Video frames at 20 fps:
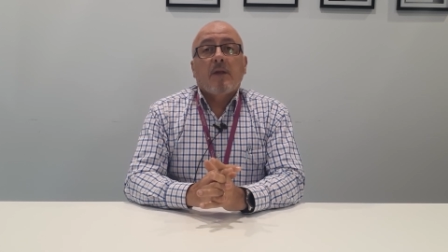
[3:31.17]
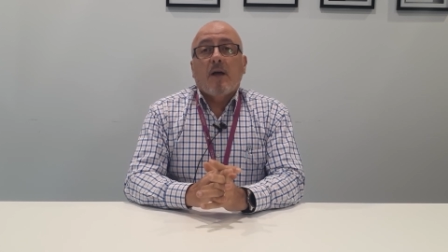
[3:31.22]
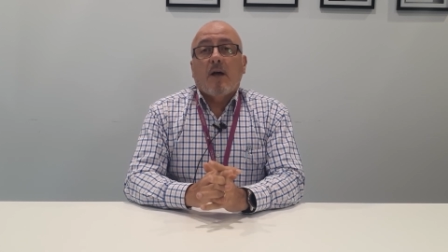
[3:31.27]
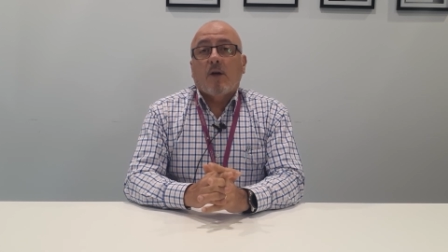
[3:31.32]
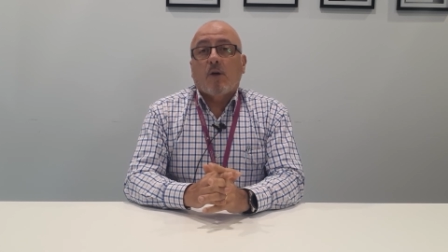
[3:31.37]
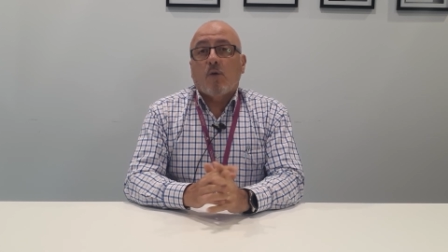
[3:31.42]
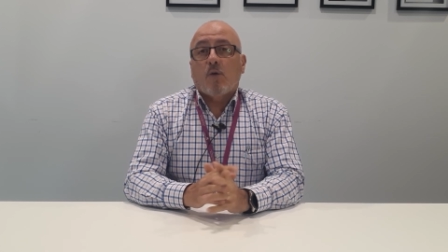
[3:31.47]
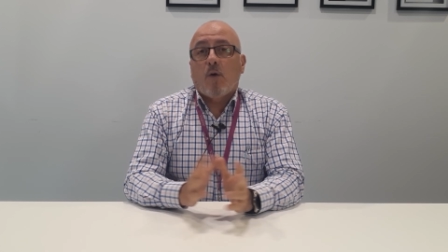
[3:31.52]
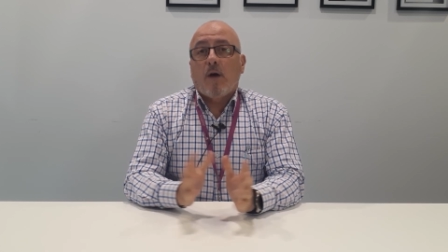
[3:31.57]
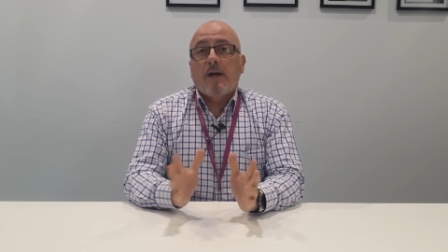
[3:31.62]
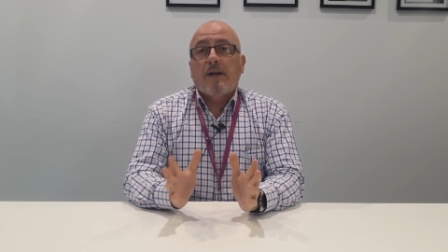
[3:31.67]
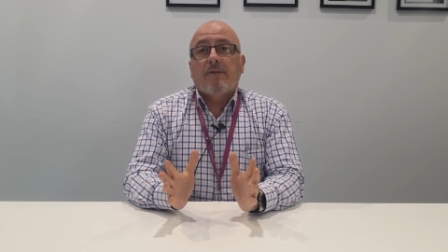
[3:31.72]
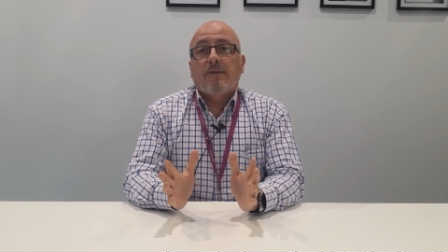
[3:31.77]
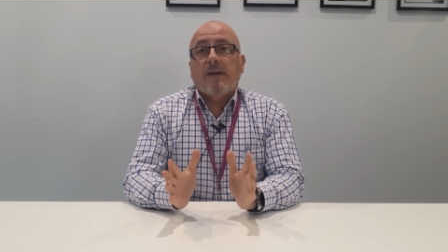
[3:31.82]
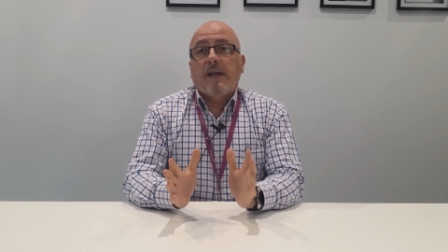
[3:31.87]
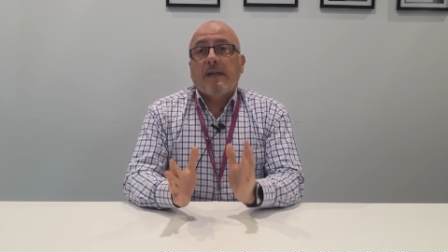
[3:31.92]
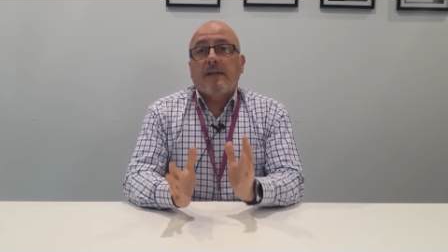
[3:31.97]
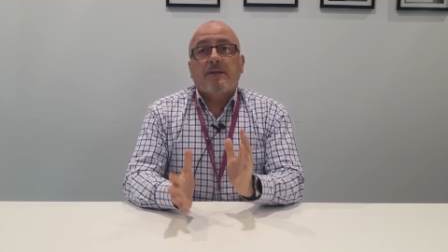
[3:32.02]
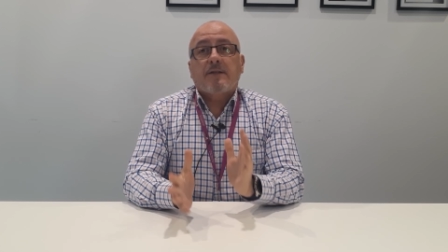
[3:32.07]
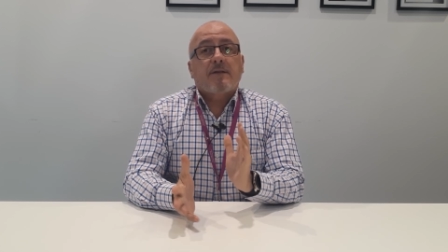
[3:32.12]
a great
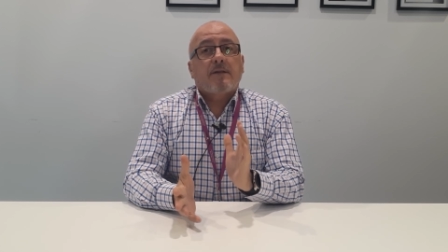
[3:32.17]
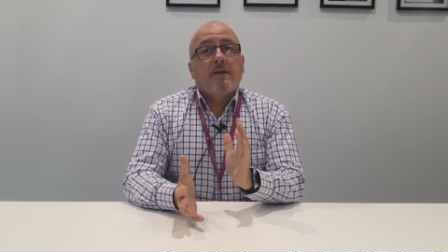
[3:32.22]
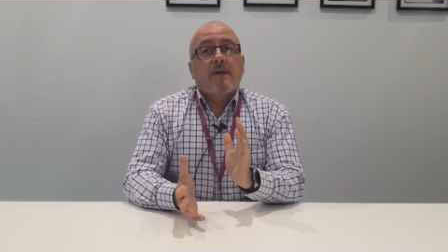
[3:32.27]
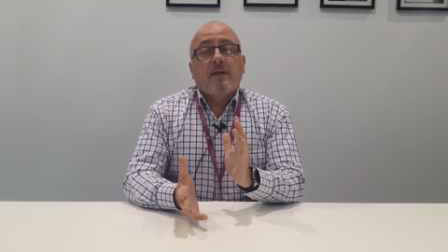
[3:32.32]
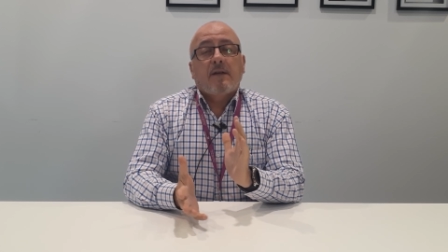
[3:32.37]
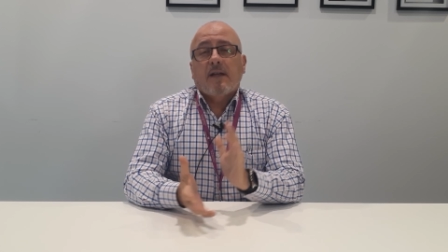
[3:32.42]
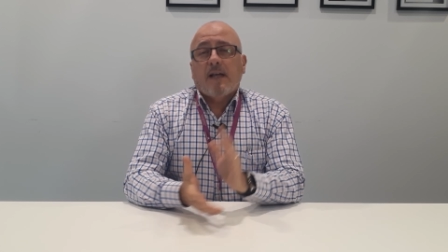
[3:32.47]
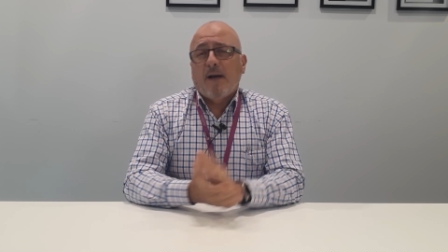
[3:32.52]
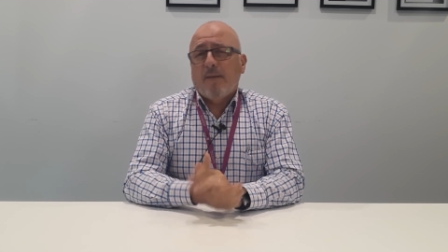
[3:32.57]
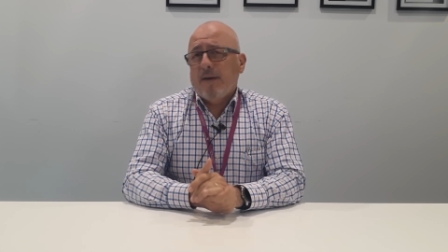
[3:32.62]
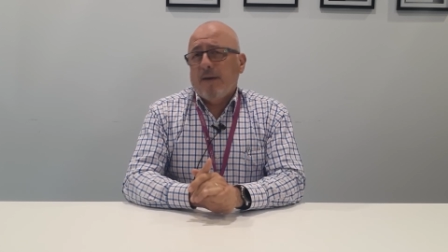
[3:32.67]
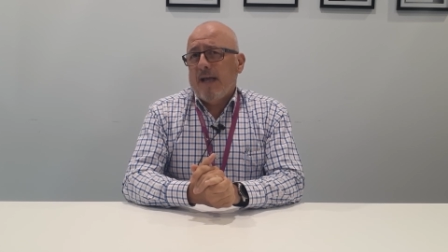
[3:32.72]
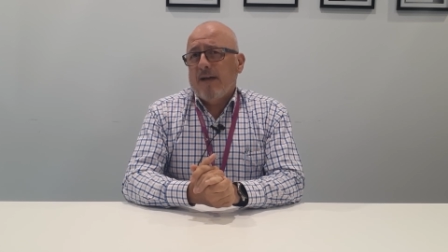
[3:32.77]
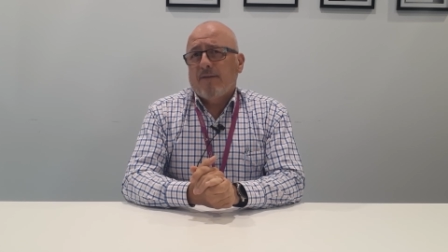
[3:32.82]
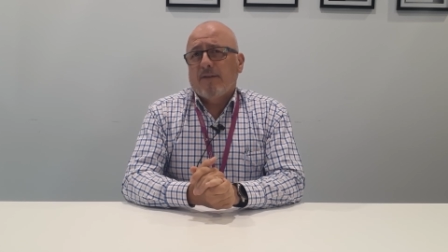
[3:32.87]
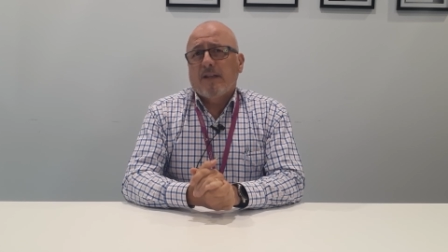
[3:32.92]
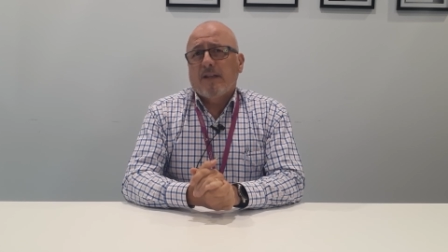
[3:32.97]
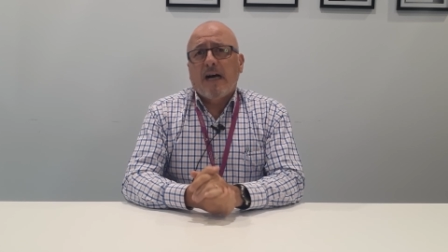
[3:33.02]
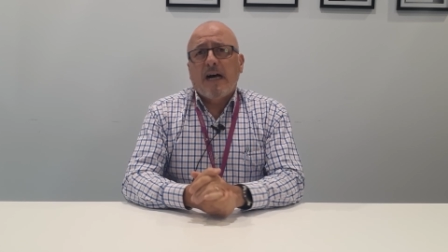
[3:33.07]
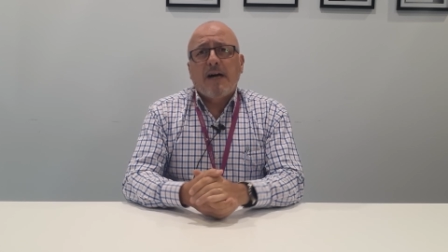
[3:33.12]
event. Come and
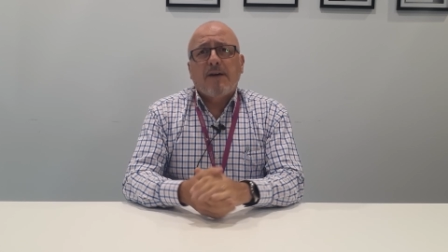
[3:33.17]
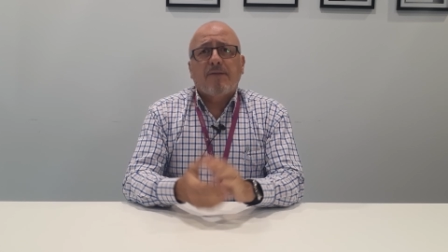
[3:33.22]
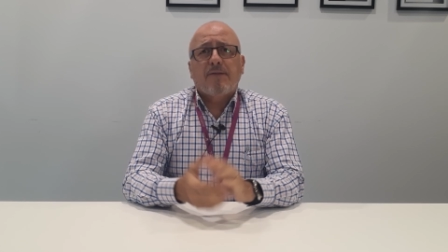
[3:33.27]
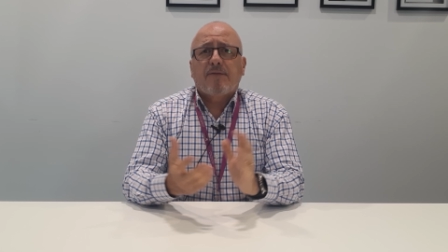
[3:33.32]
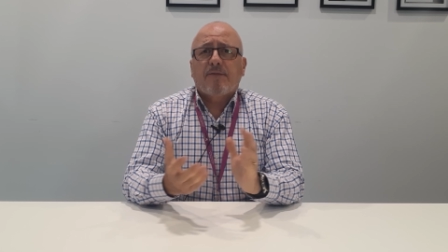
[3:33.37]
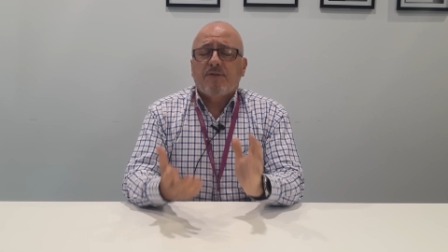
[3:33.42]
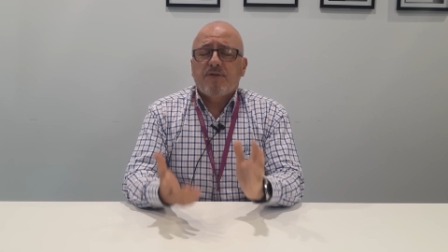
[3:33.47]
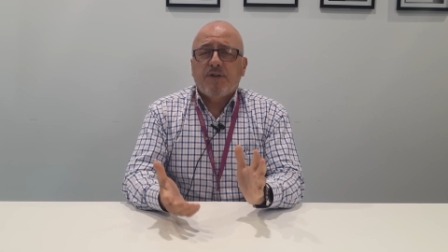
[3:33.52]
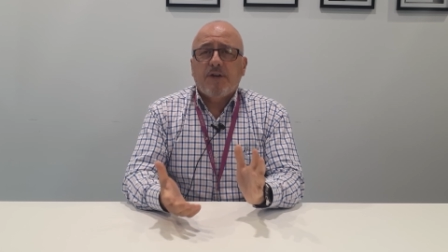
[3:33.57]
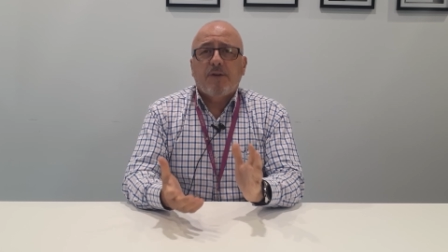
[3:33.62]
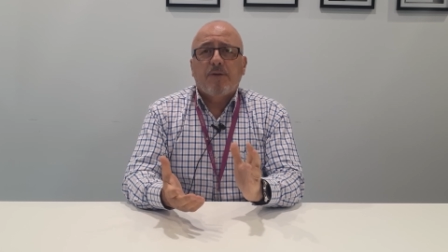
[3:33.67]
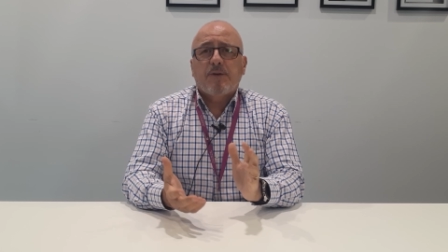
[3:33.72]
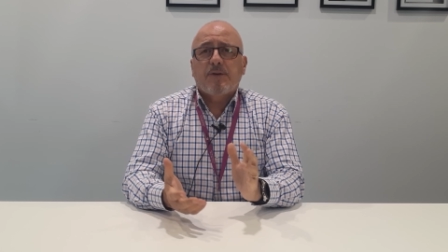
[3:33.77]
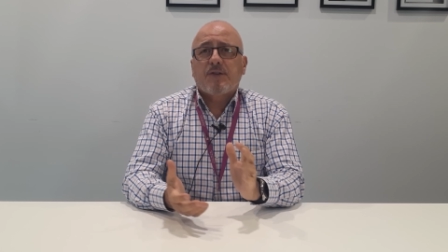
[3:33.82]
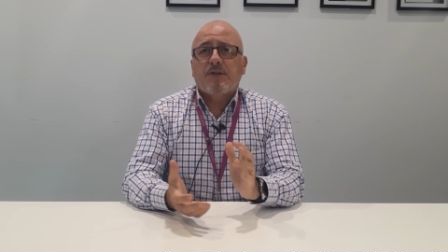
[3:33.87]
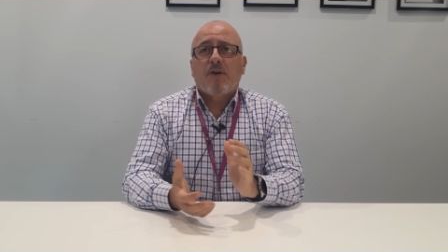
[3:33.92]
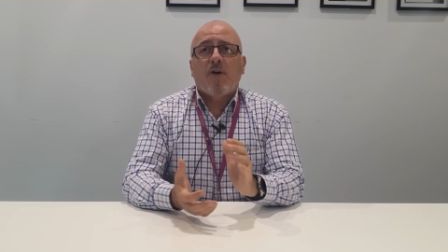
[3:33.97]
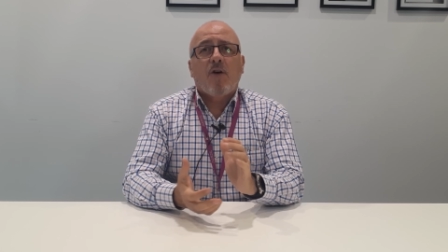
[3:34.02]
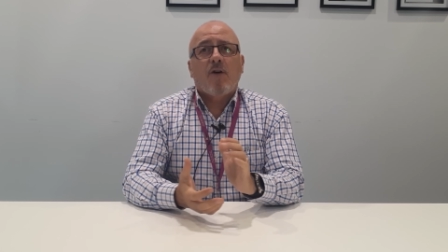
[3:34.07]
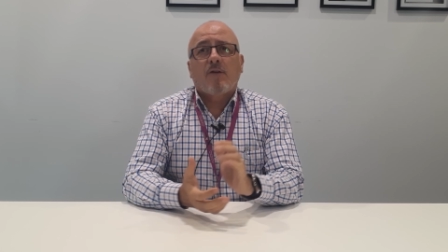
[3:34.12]
have a laugh. Cheer
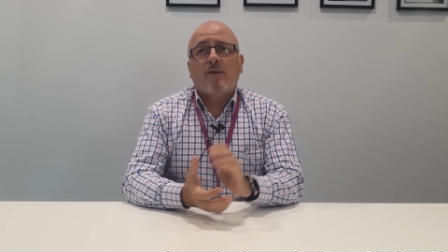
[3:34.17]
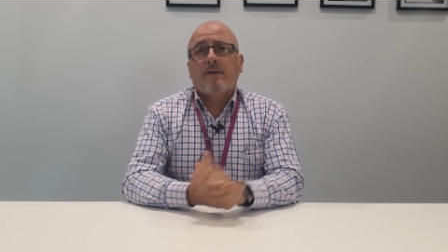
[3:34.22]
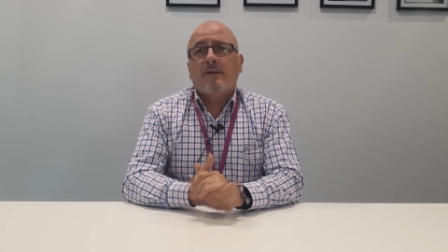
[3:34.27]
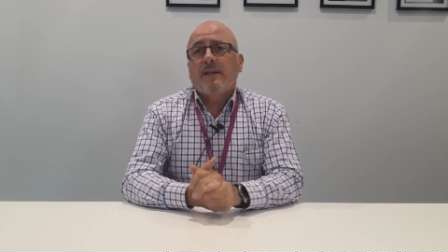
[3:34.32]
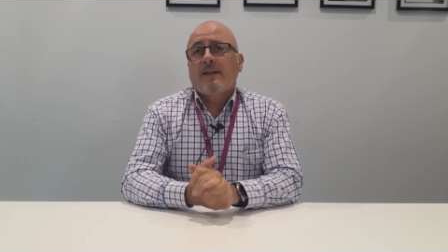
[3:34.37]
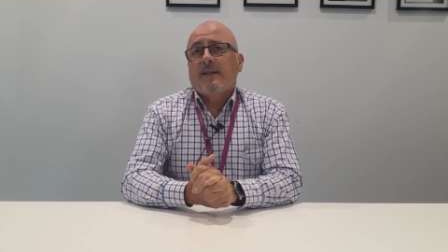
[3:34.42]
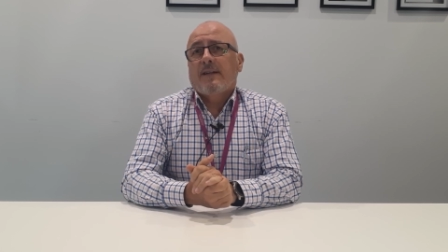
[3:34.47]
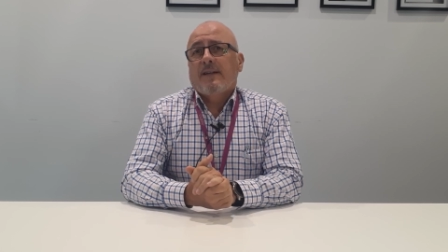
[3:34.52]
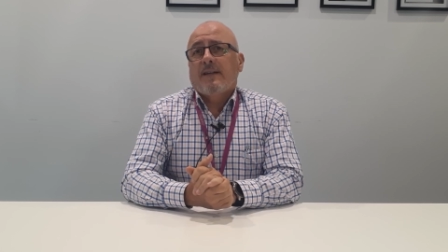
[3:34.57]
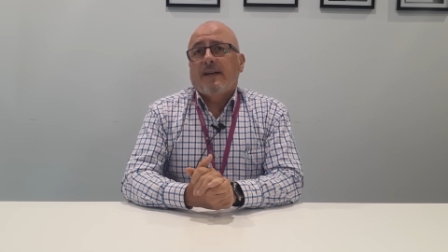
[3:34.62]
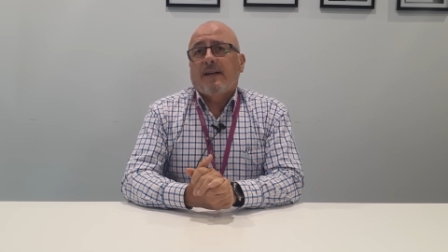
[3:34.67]
us on.